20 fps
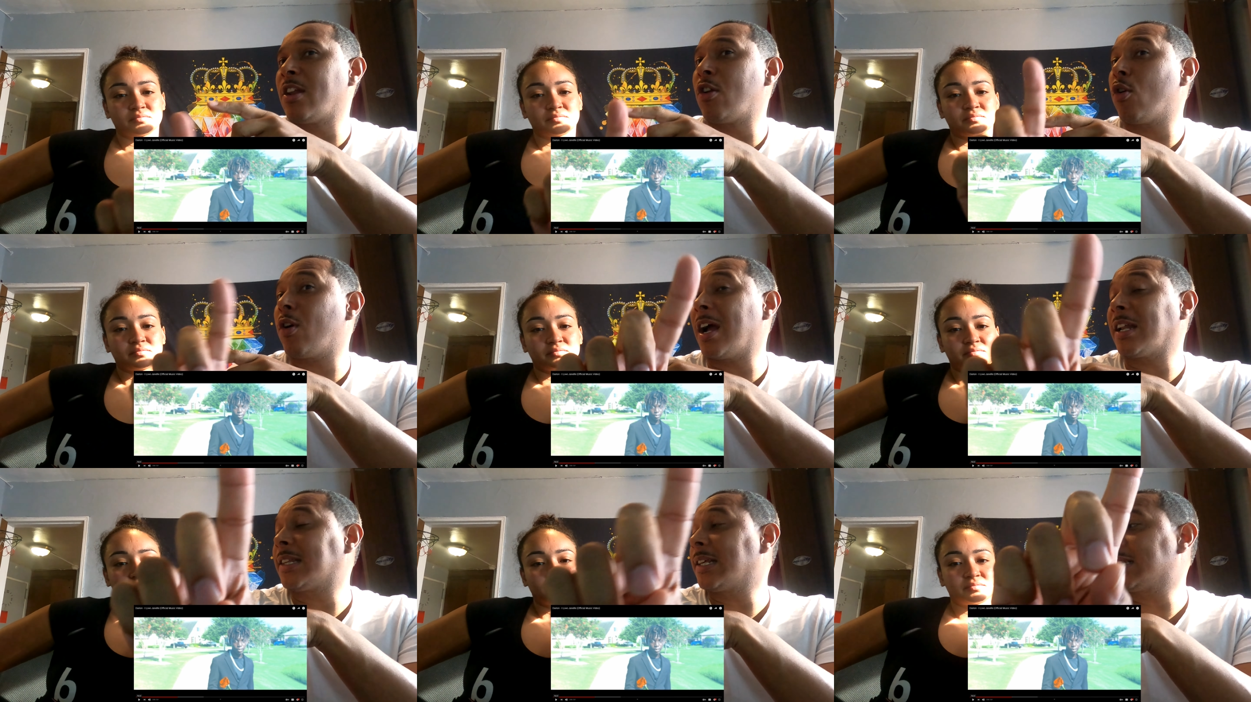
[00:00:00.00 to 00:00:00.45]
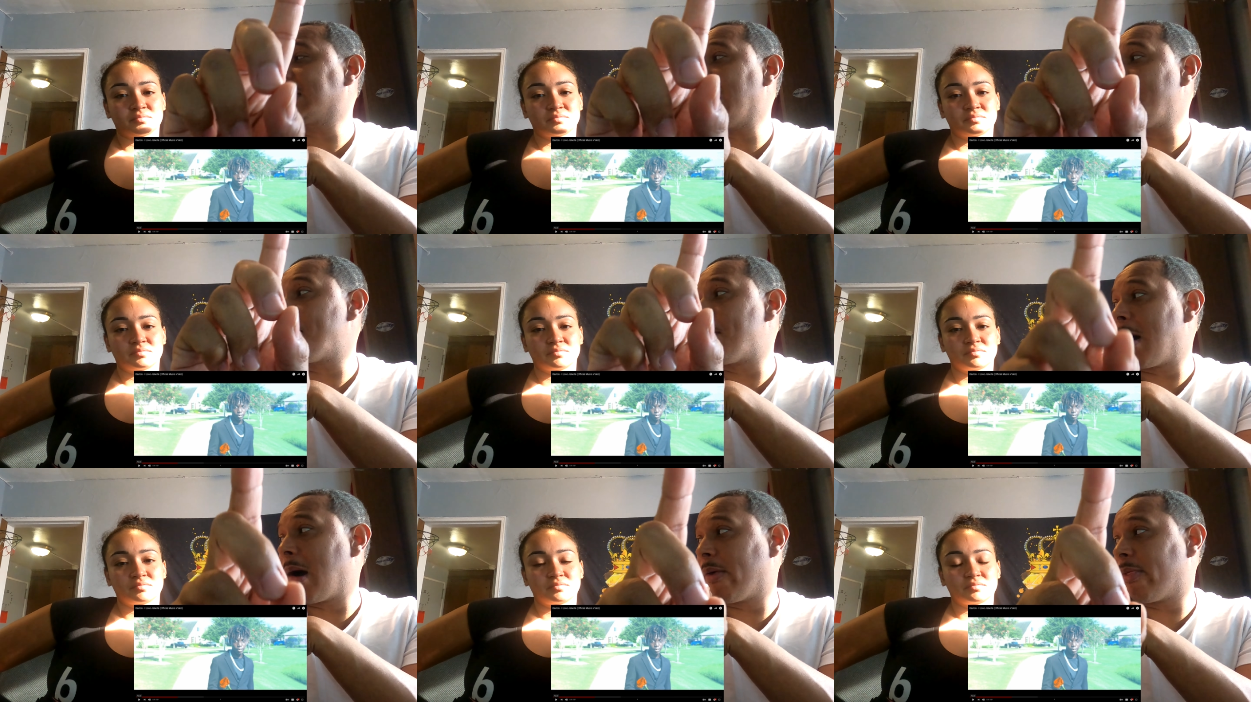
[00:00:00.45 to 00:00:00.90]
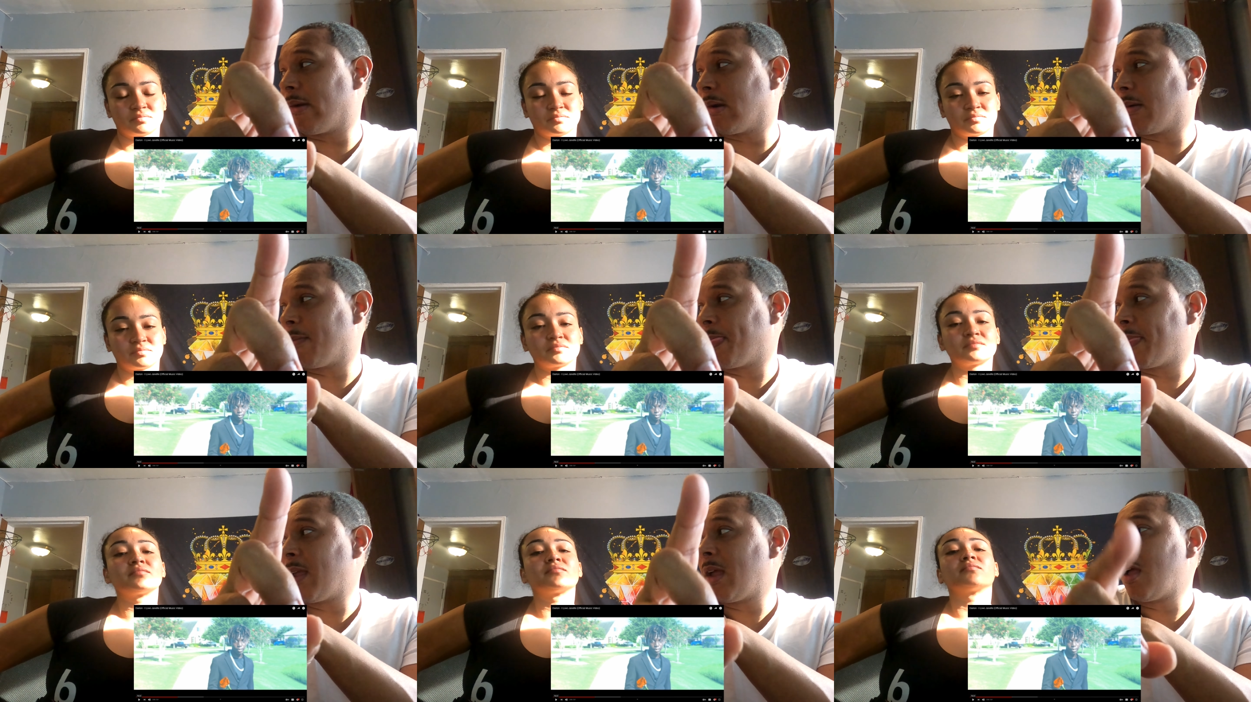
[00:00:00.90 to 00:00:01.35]
Speaker 1: They don't got the same
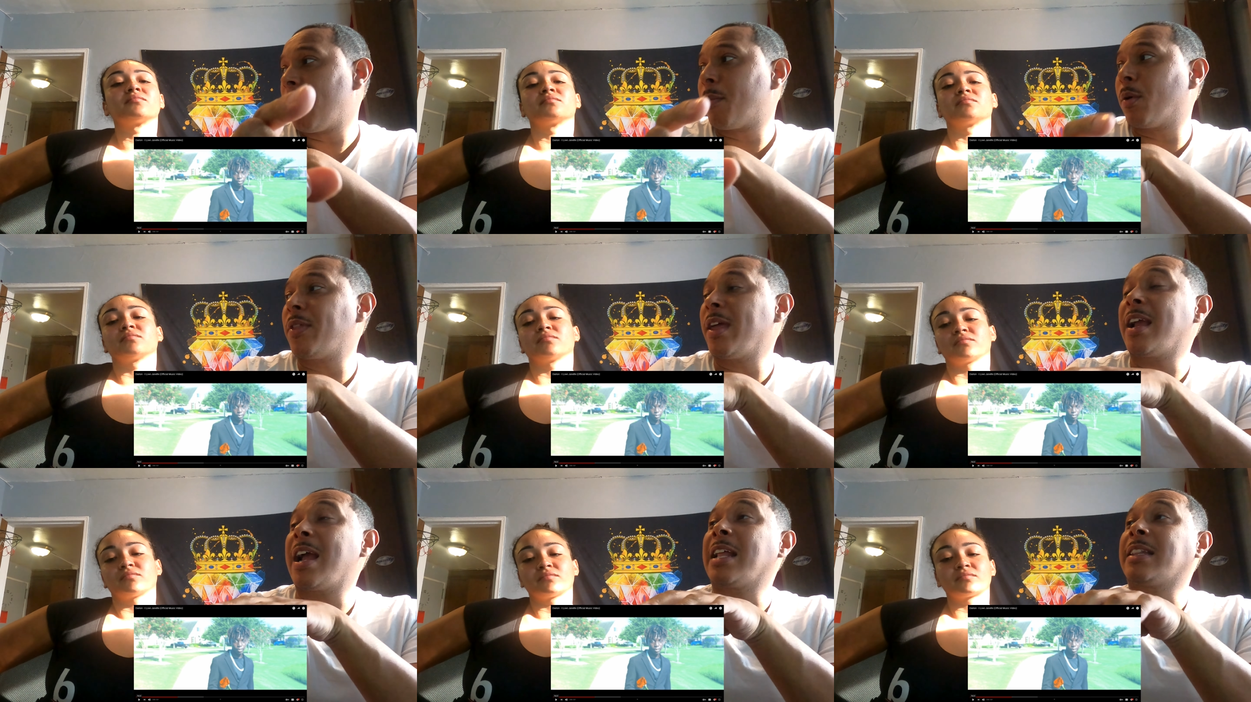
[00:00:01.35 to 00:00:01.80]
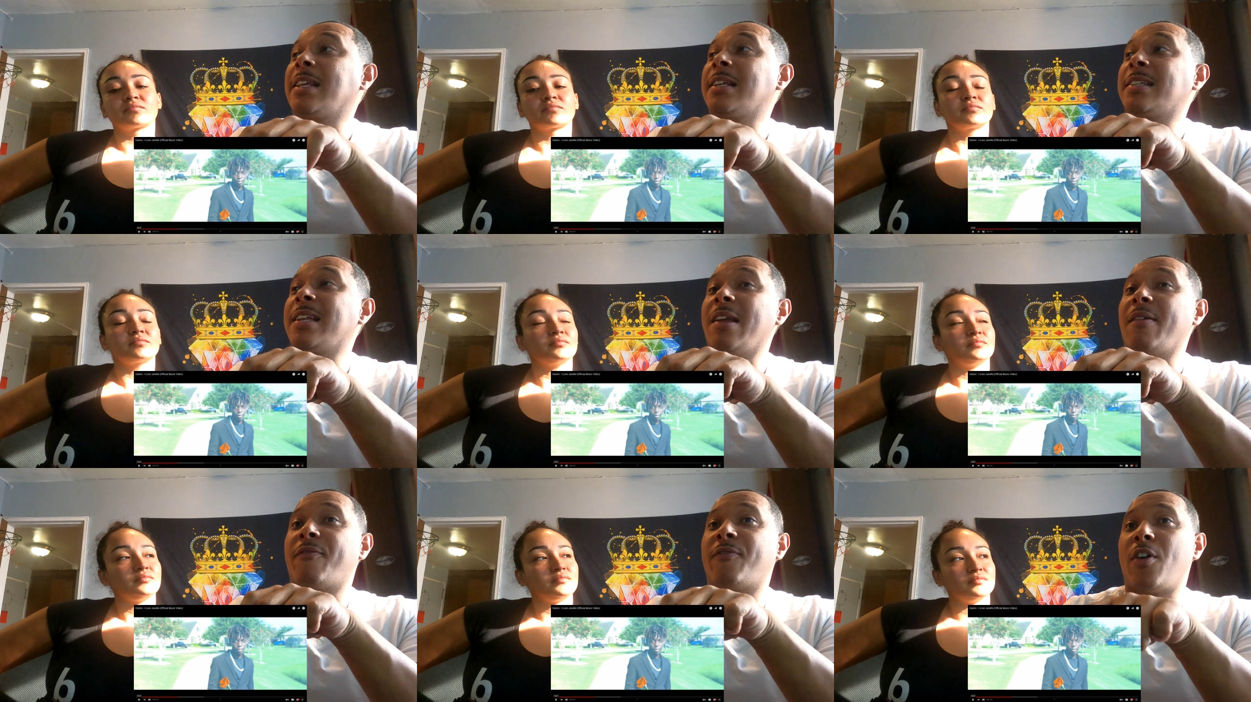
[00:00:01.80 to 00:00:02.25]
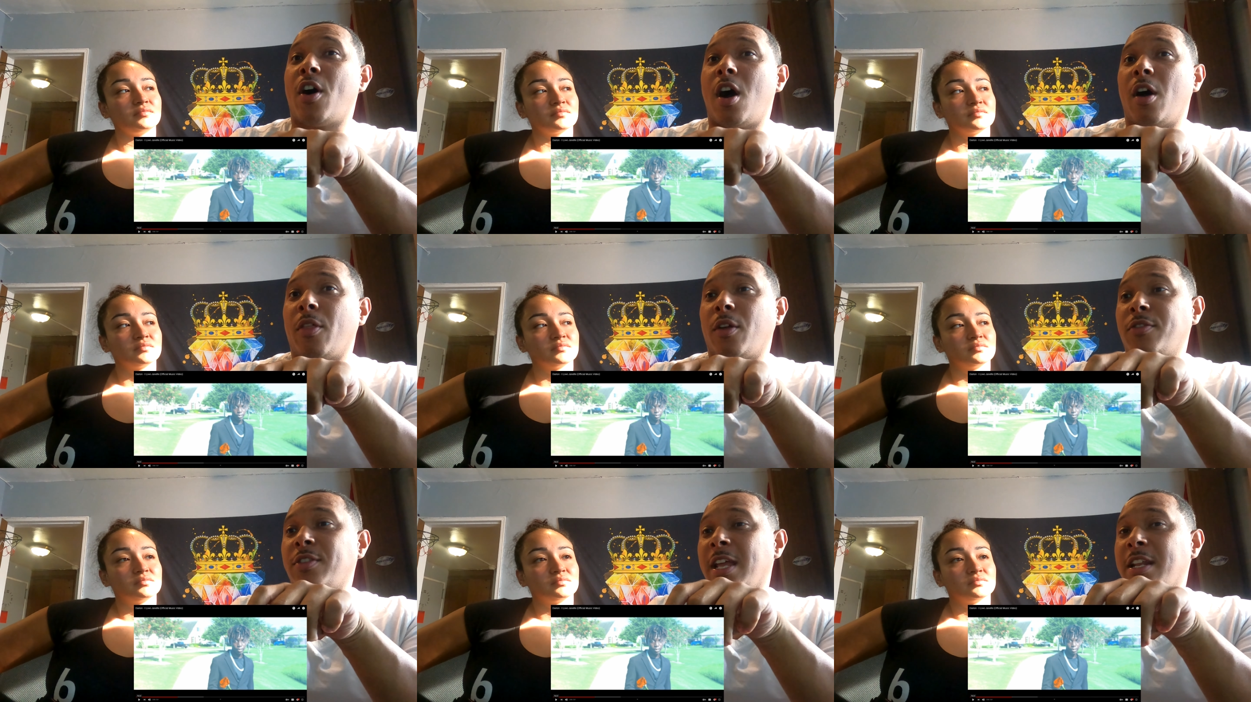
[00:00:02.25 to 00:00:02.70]
mother, but they got the same
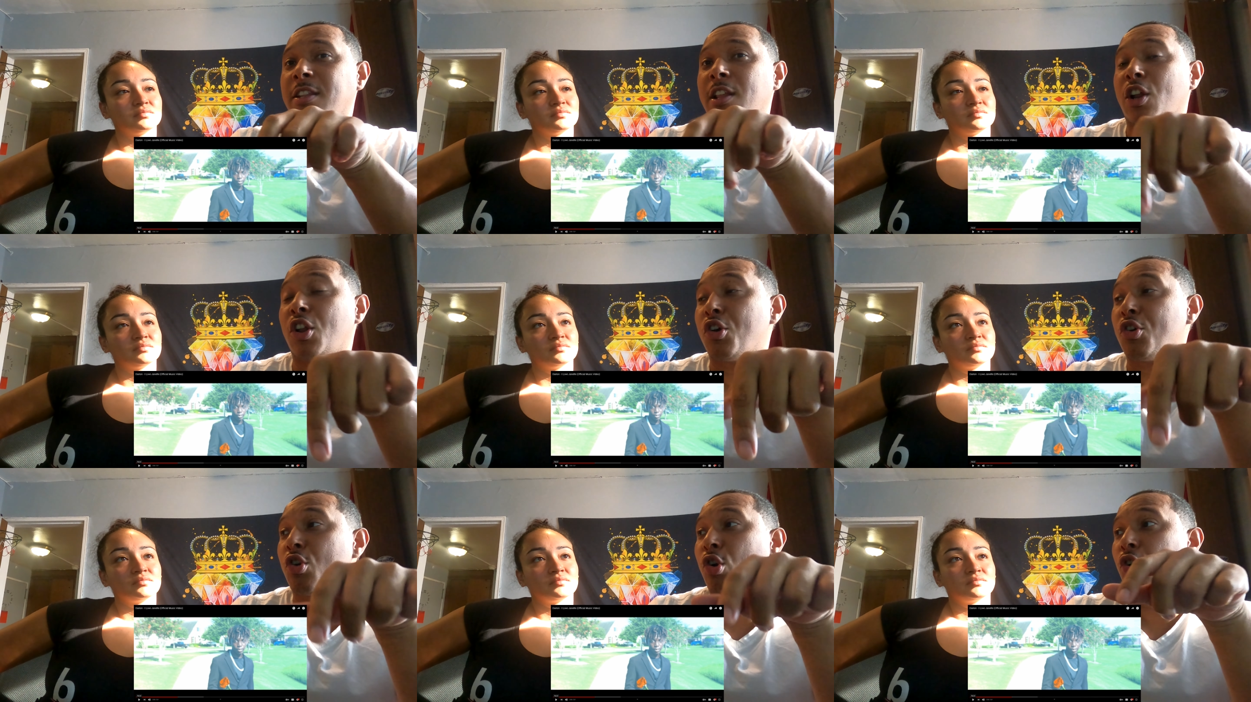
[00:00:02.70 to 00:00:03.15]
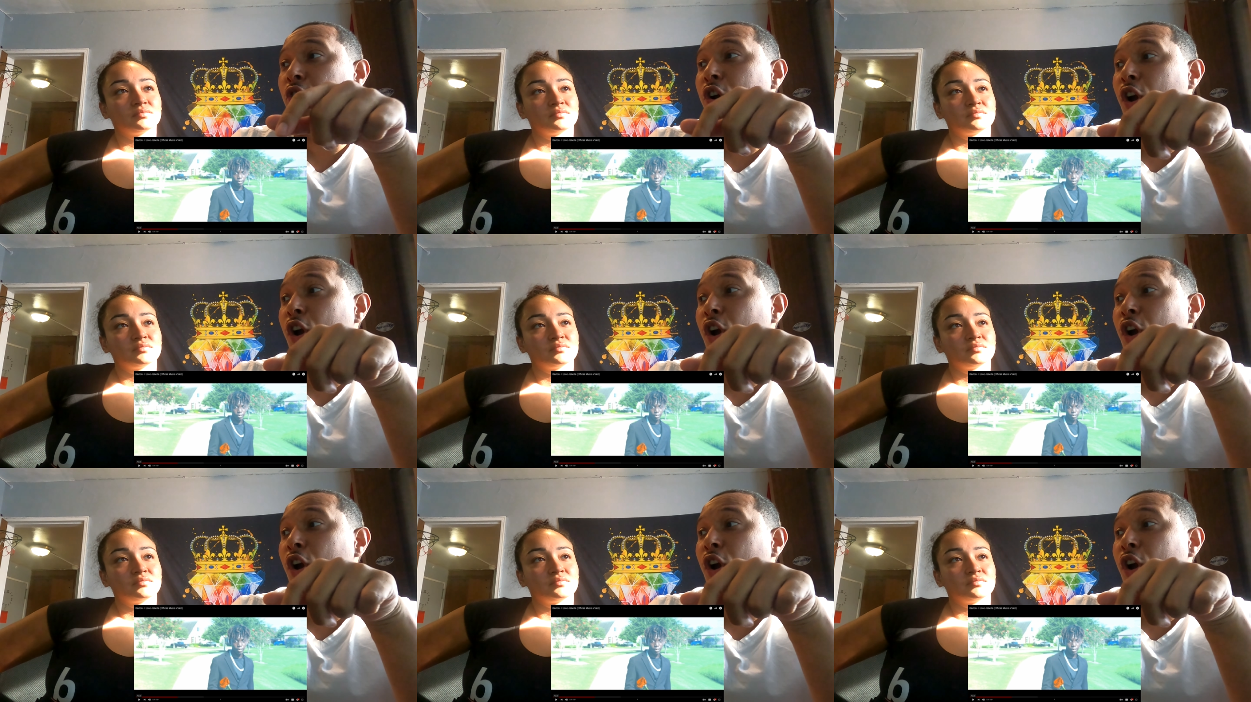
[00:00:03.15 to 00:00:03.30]
father. Then the little